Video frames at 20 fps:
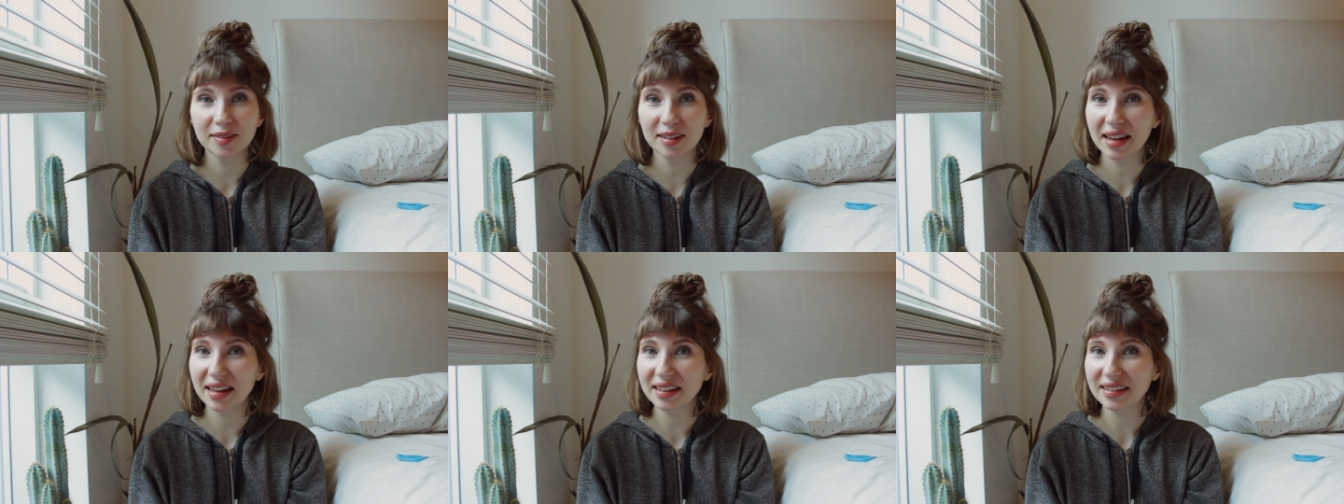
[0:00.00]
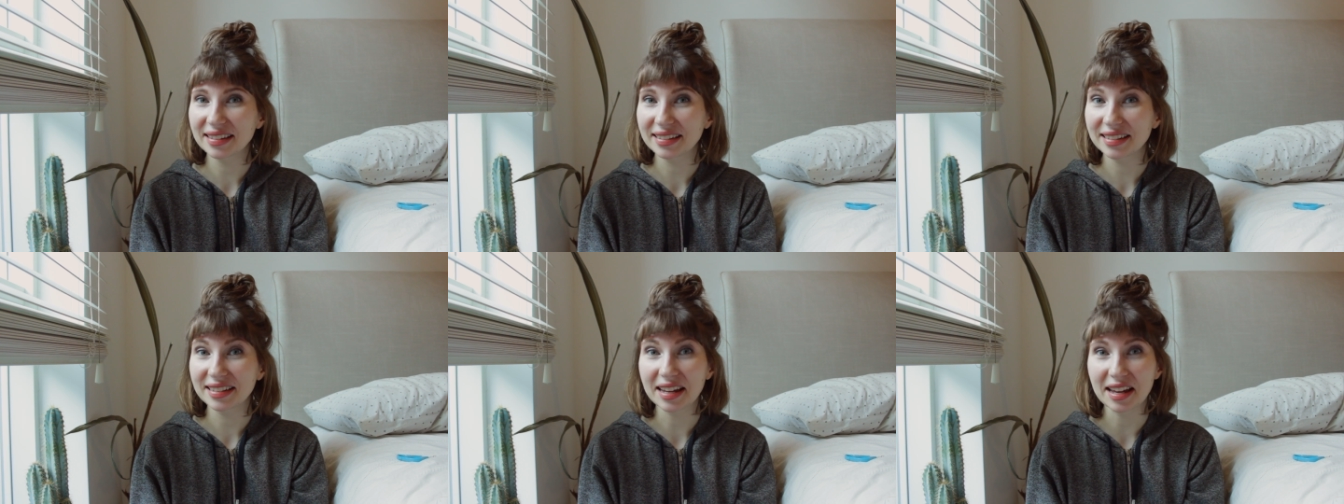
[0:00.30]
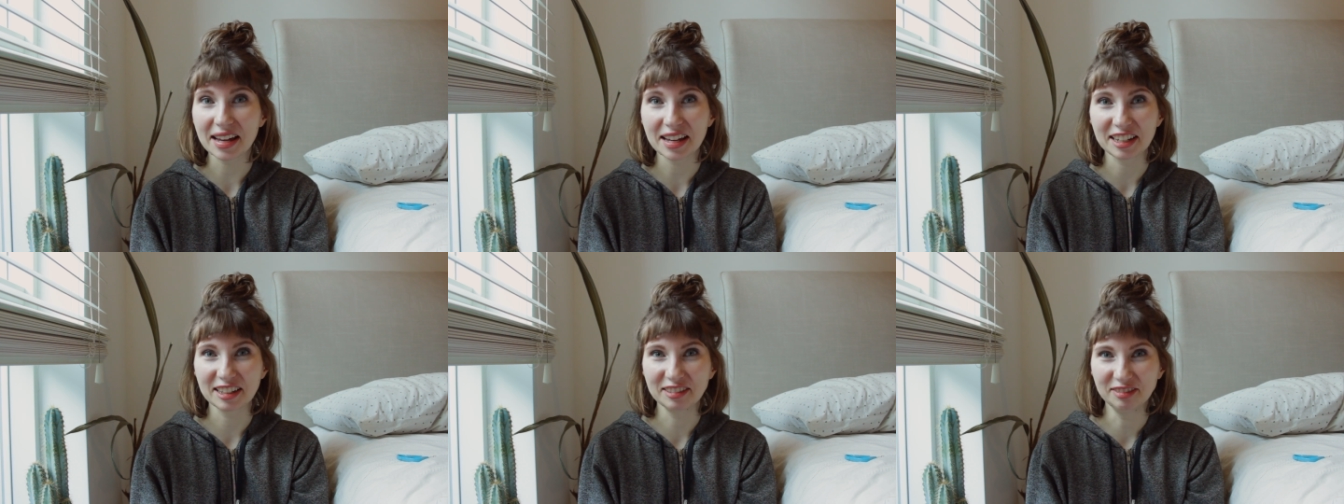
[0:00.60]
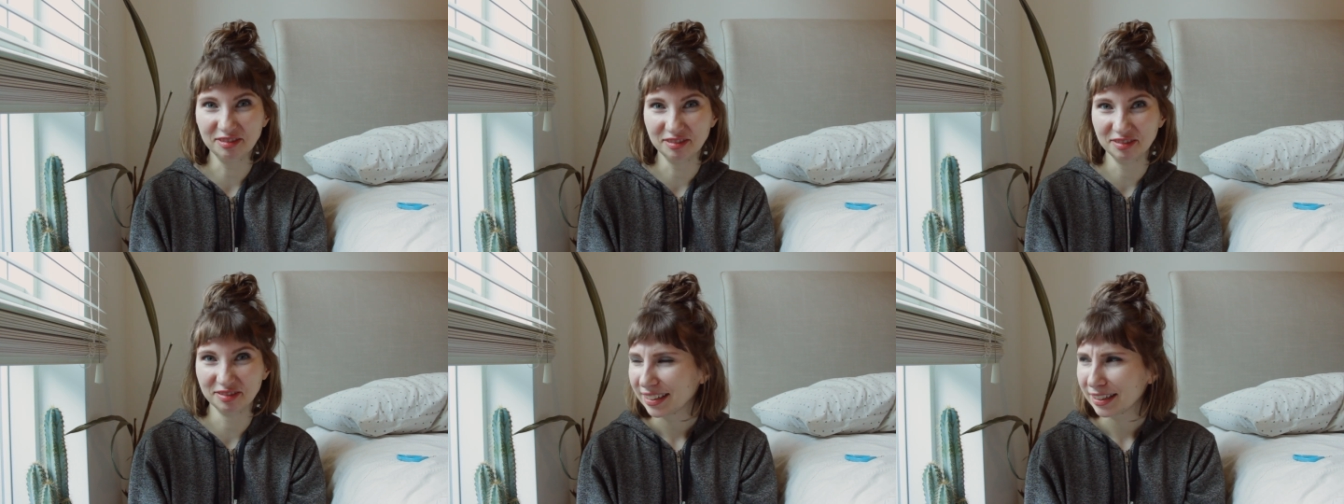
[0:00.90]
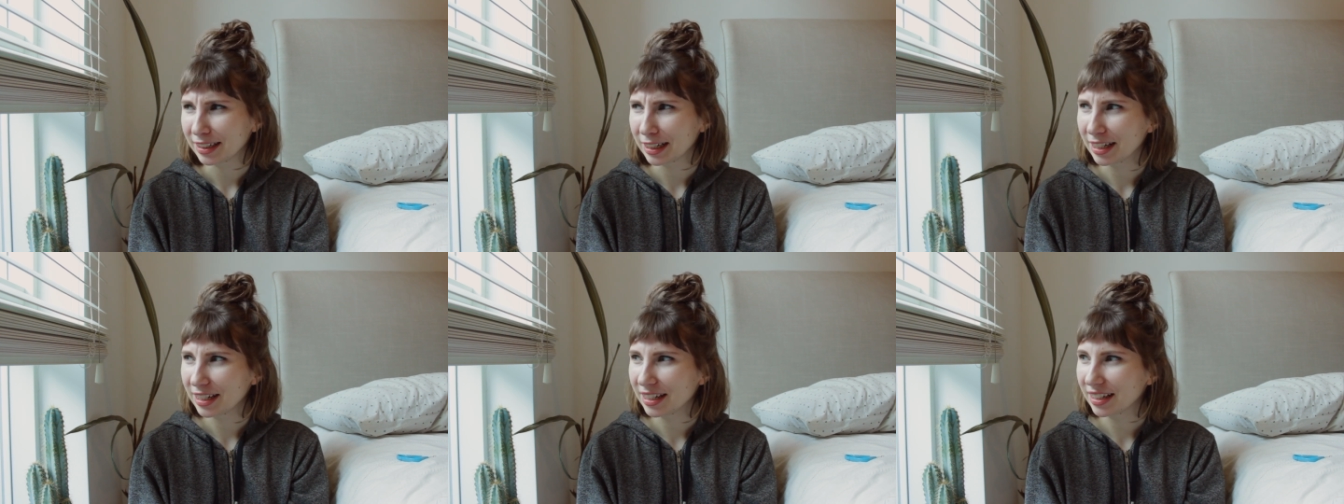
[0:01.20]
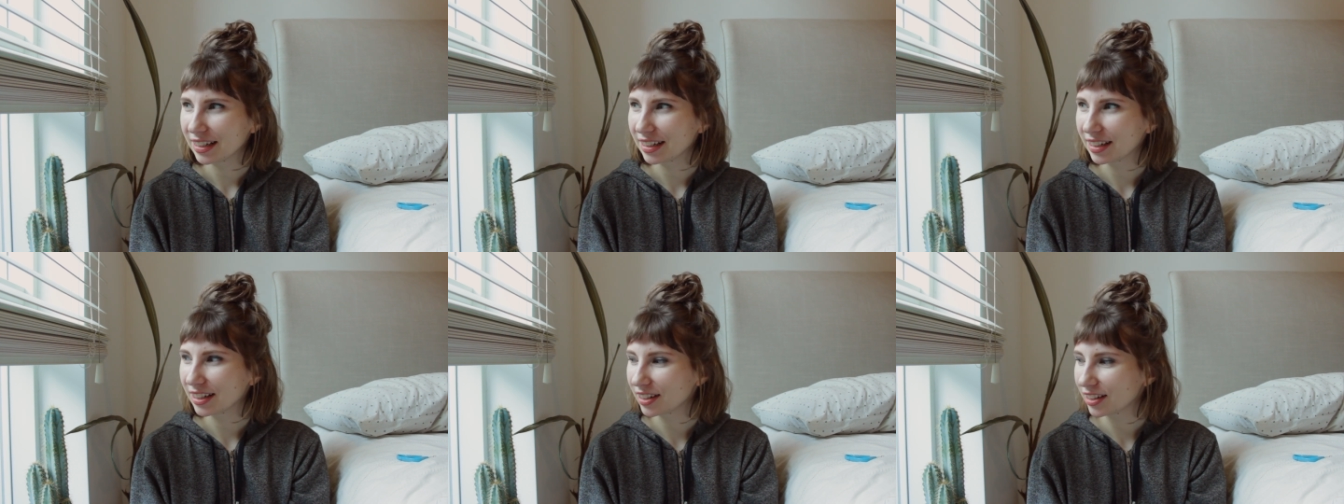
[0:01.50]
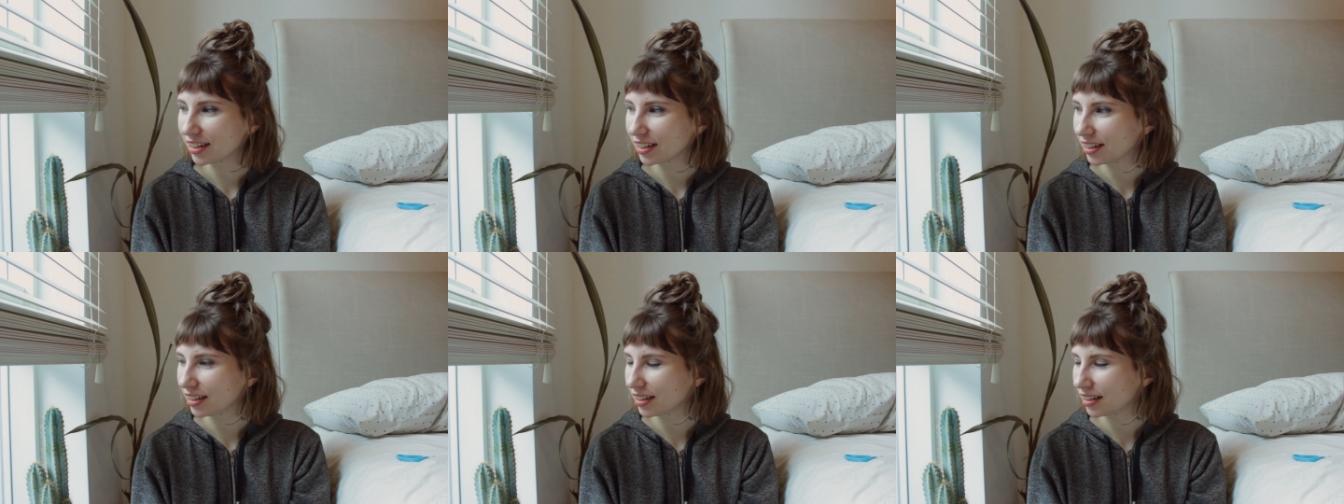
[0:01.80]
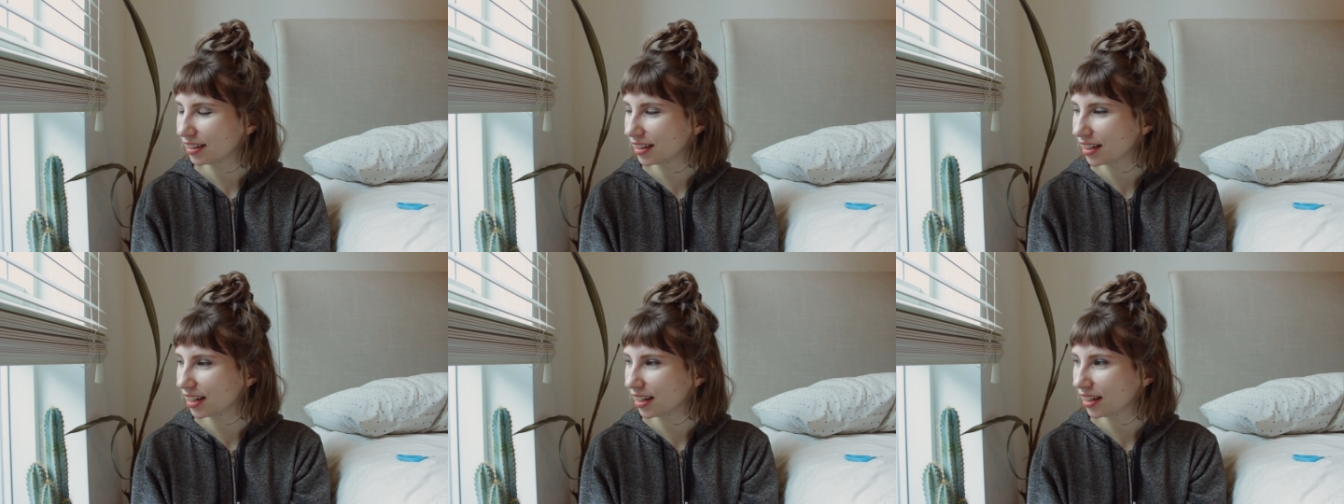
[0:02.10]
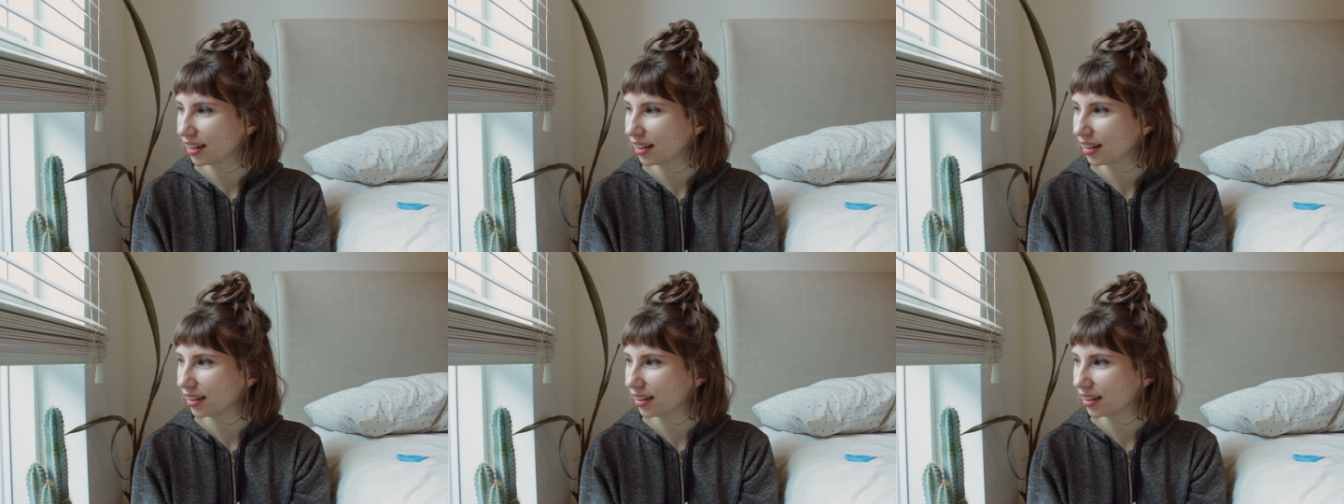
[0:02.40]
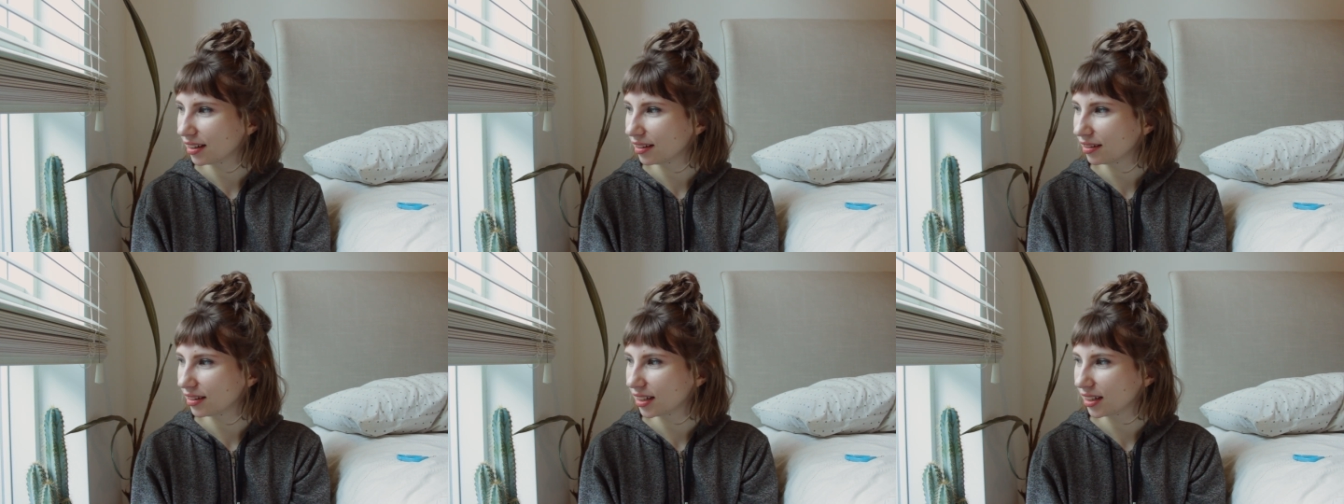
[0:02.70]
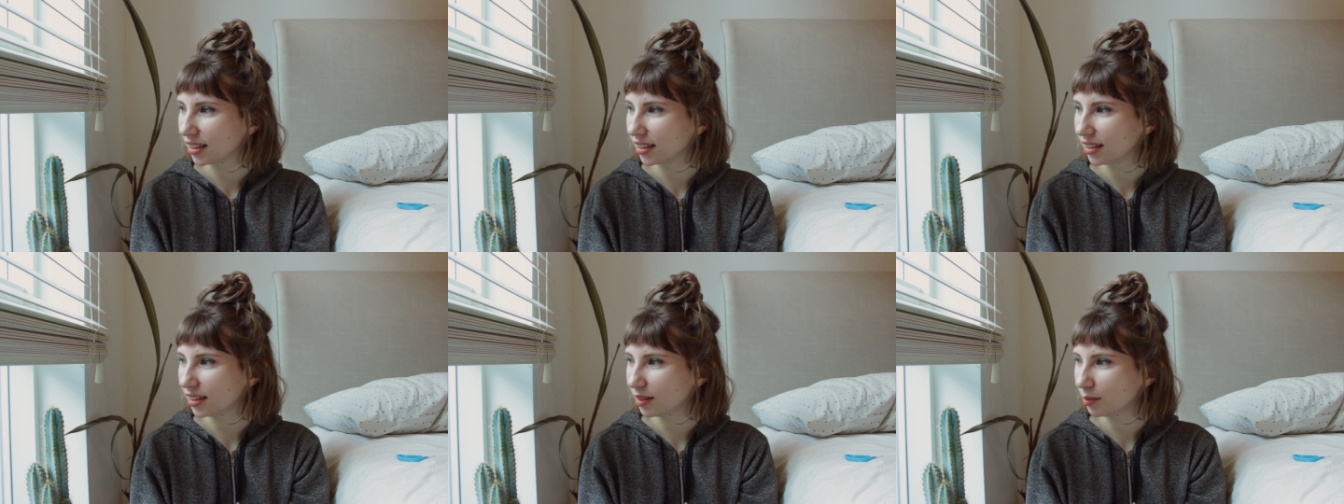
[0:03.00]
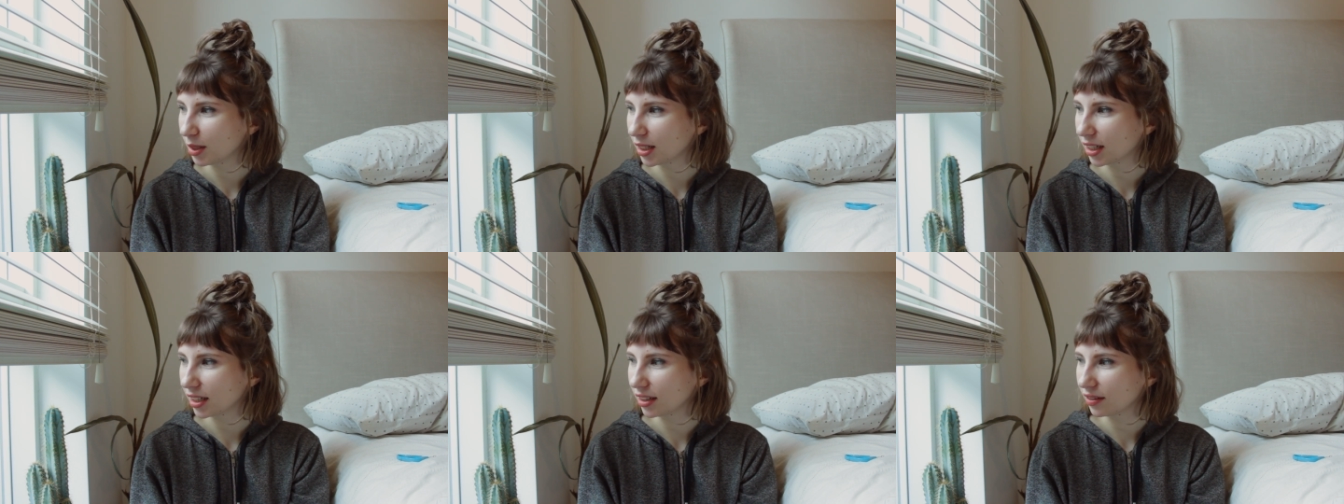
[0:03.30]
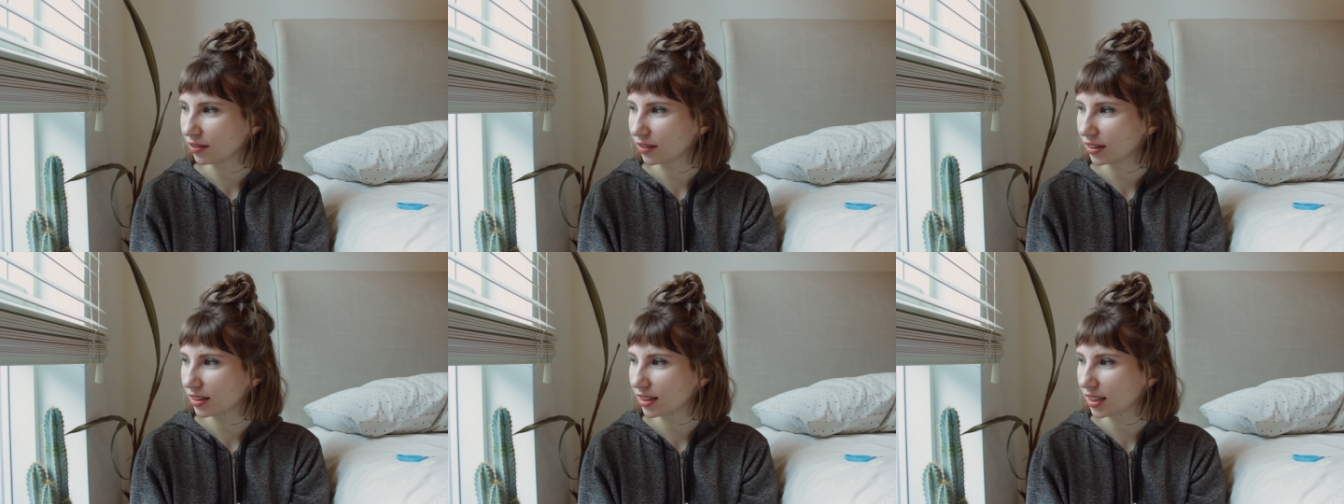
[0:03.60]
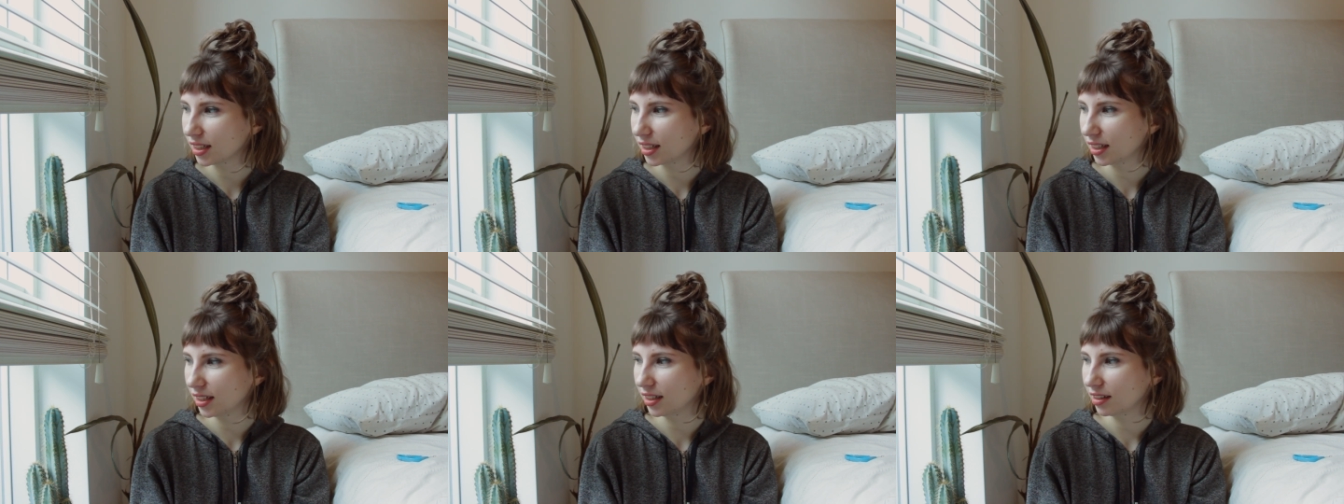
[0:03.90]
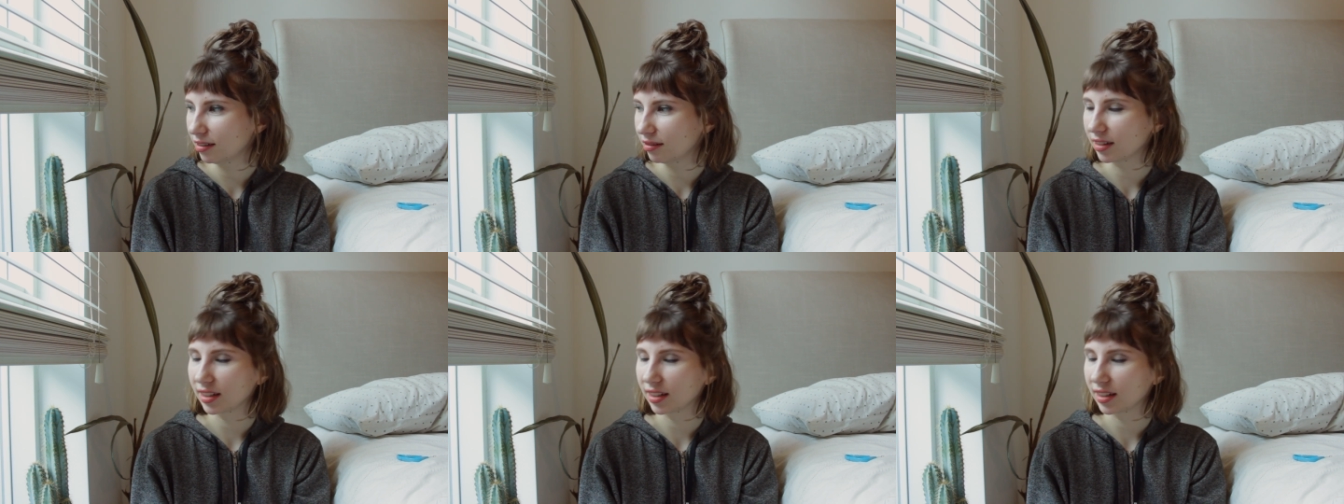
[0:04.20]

next time. Take your time, time after time.